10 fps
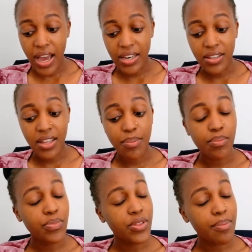And
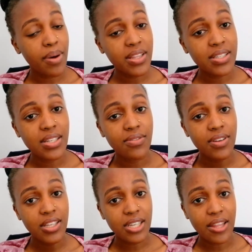the birth certificate